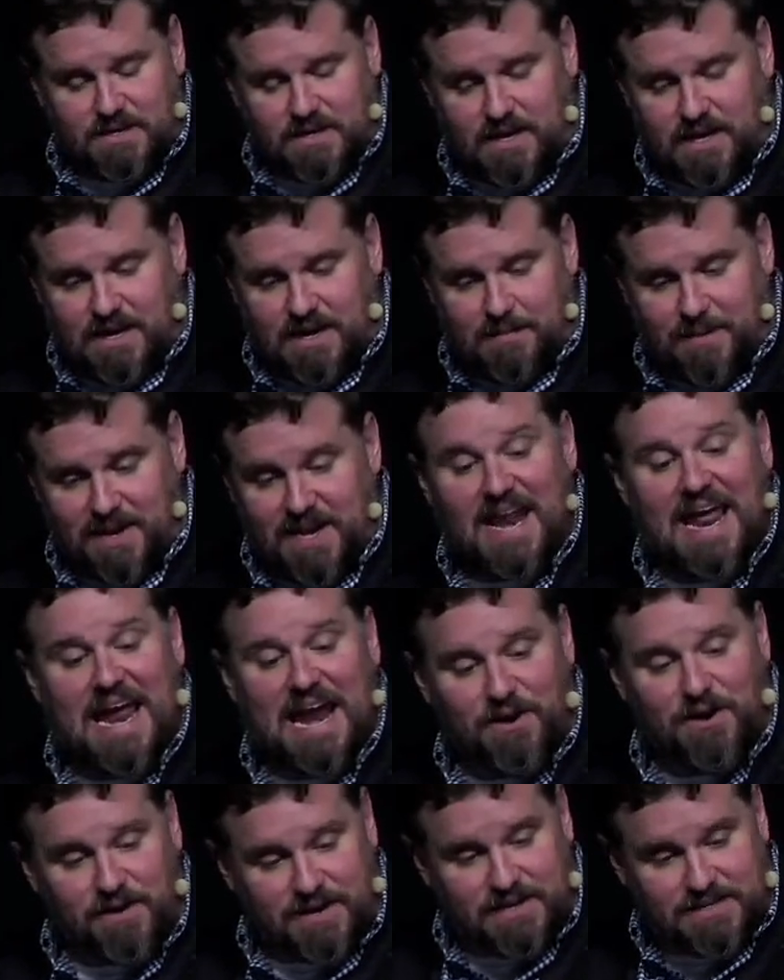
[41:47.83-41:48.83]
um, an
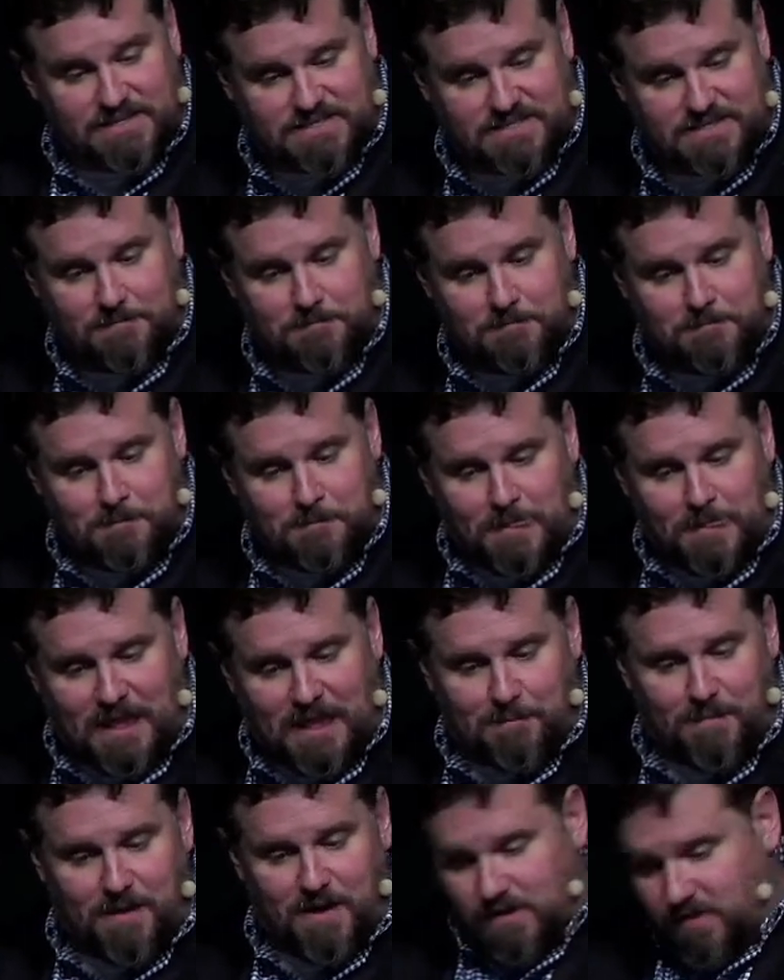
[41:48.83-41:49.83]
inheritance
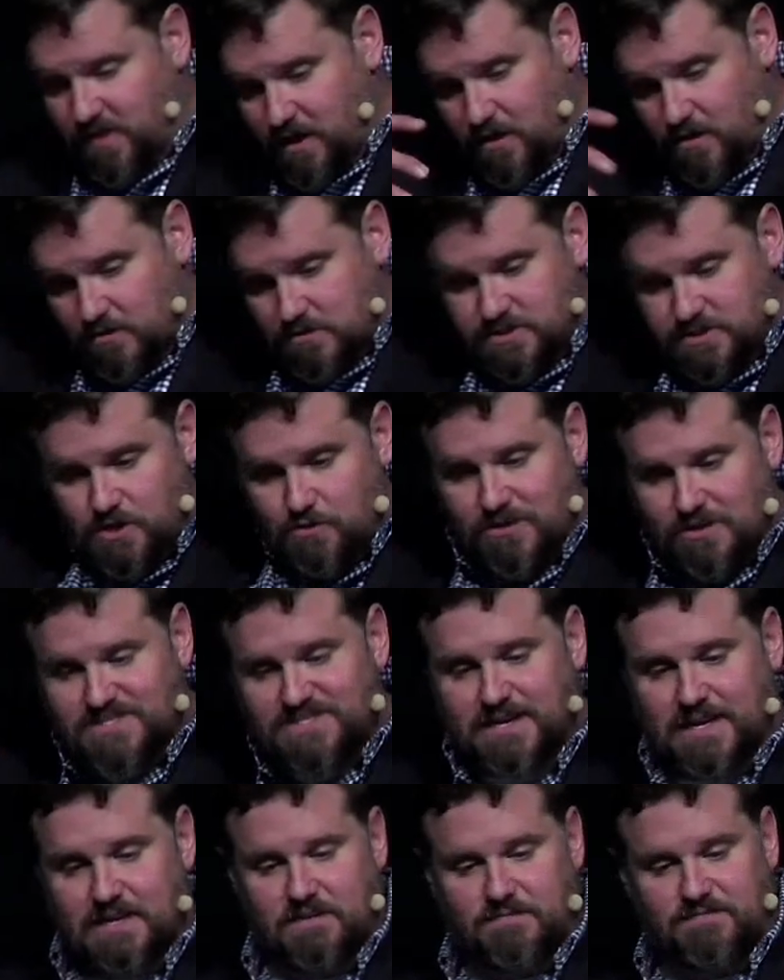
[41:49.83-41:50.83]
among those who are
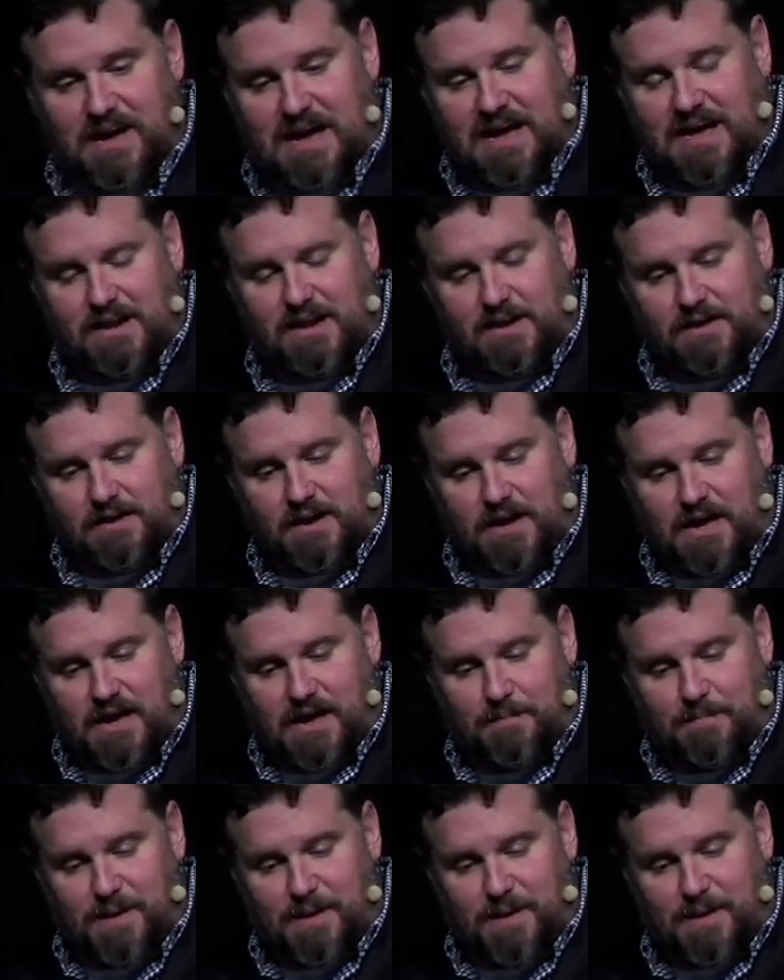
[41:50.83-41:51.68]
sanctified uh,